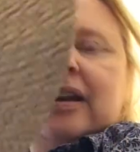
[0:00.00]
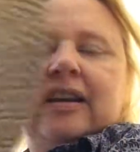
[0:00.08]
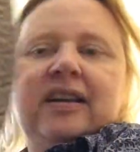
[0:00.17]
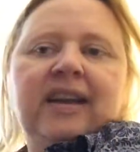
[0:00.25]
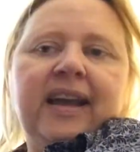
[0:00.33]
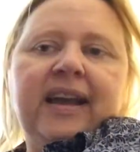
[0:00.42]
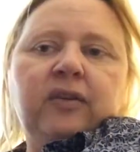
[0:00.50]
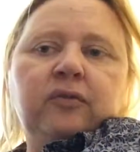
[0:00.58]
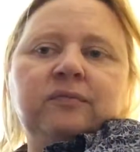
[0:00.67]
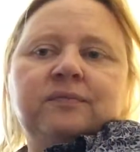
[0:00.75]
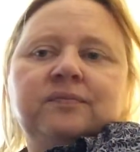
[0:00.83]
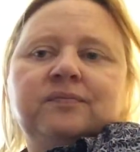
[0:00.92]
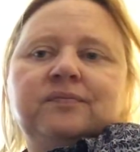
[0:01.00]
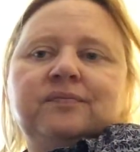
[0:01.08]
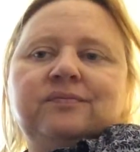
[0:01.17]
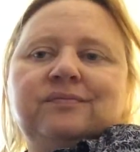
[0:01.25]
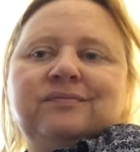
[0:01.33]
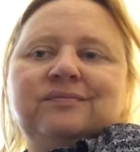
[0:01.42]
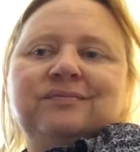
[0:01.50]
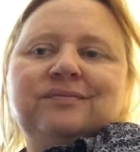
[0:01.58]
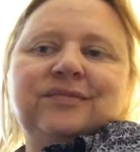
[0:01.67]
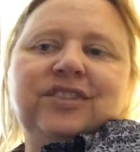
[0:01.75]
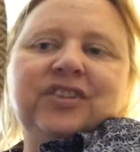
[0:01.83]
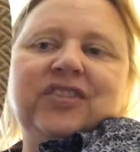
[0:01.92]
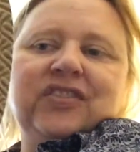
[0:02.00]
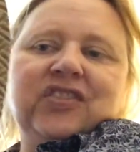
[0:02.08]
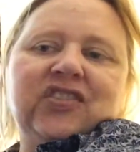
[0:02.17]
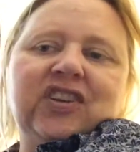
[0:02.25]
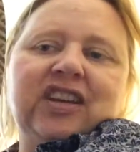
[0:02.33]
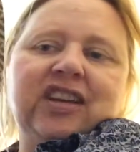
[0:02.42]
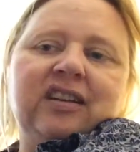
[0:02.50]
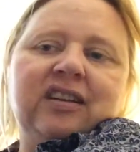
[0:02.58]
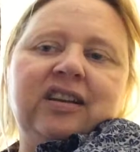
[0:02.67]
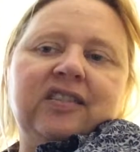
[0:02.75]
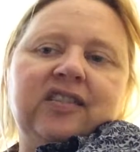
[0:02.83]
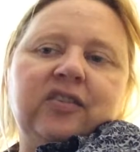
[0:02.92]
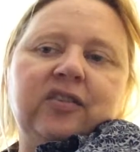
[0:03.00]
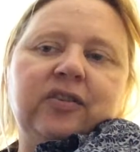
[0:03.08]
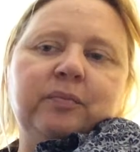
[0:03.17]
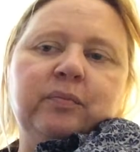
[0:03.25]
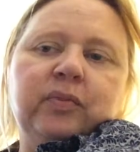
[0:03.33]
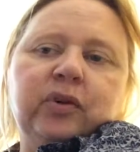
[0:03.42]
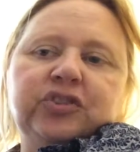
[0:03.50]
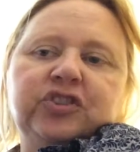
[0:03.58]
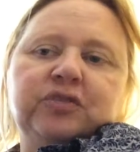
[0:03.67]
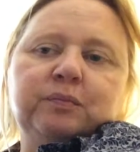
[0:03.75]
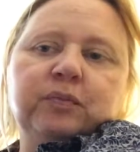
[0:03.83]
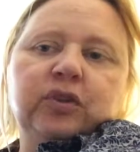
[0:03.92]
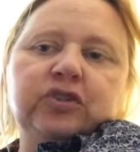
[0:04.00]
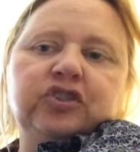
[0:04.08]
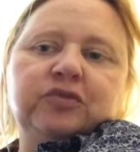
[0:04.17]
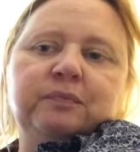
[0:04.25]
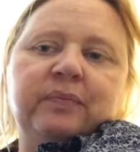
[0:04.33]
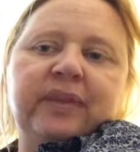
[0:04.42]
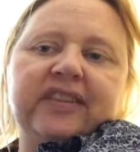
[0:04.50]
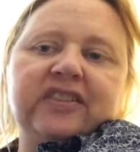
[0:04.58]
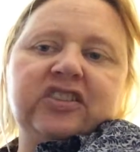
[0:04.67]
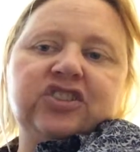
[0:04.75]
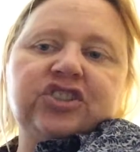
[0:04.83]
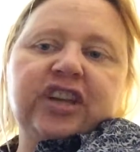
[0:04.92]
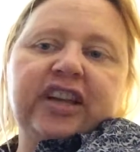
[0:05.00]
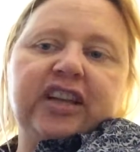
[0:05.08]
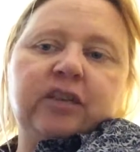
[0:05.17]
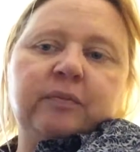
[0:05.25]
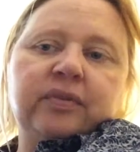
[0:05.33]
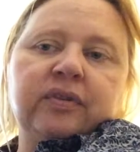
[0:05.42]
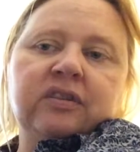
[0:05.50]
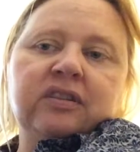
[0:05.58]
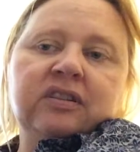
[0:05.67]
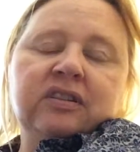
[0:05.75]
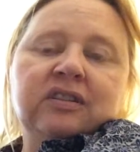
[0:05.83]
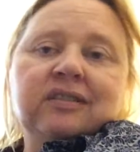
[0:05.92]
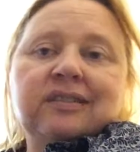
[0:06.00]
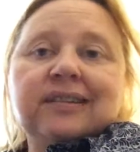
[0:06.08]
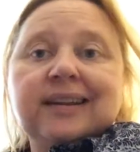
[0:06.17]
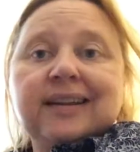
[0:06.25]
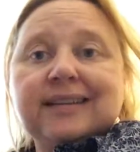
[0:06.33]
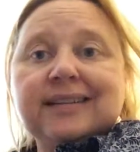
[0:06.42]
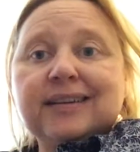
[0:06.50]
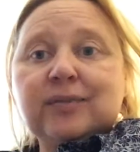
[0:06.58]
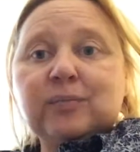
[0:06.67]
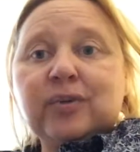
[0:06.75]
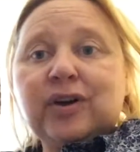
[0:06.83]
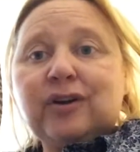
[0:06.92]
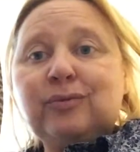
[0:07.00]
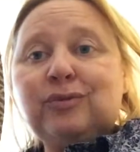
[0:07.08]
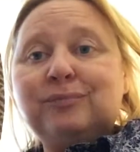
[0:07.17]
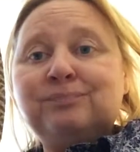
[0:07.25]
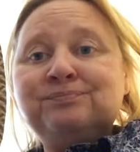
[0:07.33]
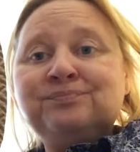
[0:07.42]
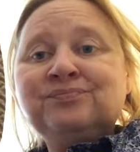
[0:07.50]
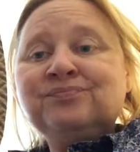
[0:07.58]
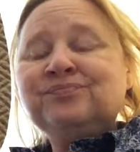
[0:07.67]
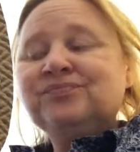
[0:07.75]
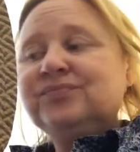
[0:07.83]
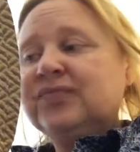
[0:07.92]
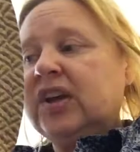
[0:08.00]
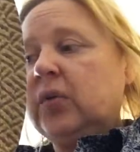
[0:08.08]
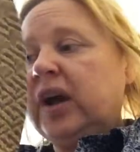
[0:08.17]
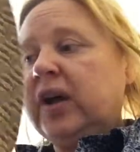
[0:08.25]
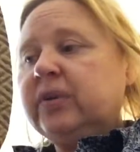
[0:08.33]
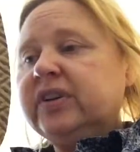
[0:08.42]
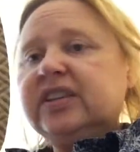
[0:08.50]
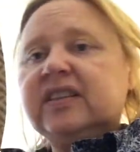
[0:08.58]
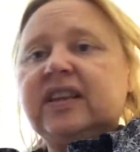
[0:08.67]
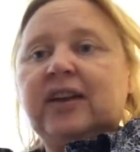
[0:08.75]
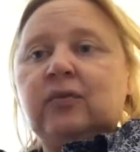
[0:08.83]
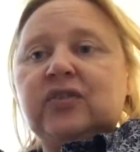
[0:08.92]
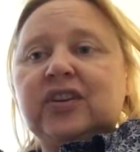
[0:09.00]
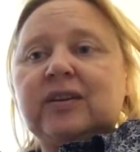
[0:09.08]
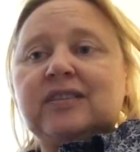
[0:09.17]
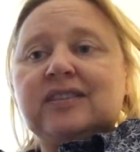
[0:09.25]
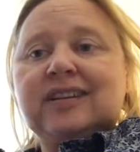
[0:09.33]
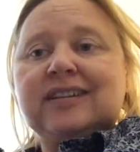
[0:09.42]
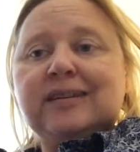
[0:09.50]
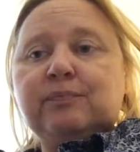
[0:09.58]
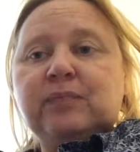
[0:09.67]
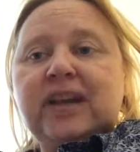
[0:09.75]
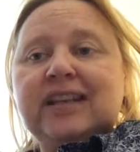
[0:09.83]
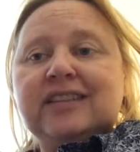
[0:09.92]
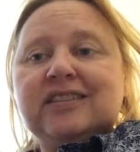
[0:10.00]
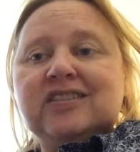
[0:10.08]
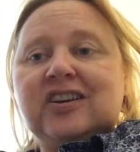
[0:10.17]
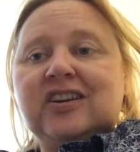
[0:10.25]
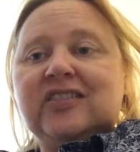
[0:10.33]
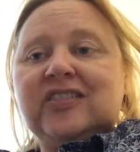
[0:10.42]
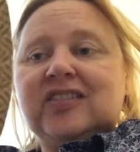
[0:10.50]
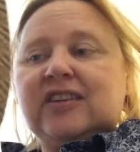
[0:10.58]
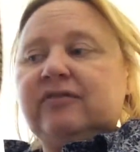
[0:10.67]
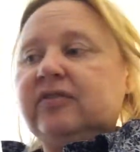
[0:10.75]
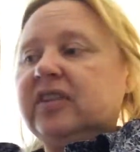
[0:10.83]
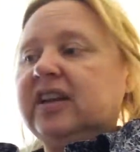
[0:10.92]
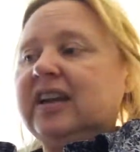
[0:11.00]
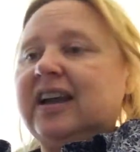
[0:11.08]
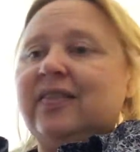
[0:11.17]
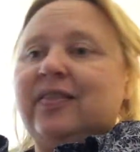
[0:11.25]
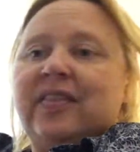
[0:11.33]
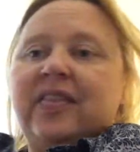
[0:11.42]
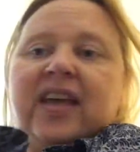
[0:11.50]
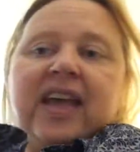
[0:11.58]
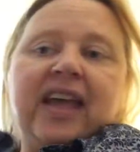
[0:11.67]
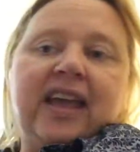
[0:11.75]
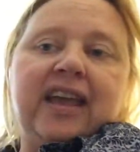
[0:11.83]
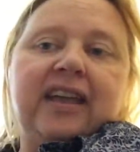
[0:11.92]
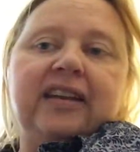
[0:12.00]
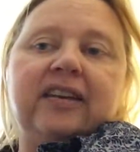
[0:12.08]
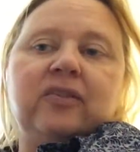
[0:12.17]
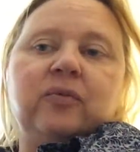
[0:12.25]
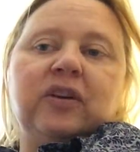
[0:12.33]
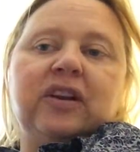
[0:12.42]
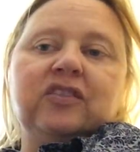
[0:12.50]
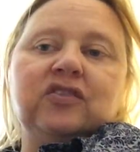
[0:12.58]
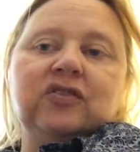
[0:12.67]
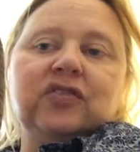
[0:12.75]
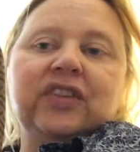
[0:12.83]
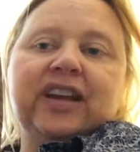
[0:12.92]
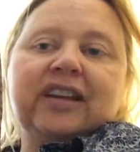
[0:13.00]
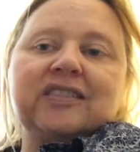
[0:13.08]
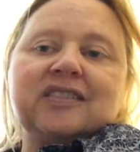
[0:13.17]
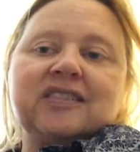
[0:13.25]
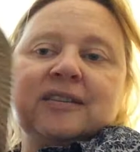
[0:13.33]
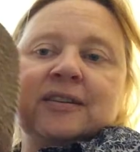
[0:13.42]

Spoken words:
now you can see it's got a much better shape than it did in part 1. Now how I did that was I made the darts and everything, and then when I'd done that,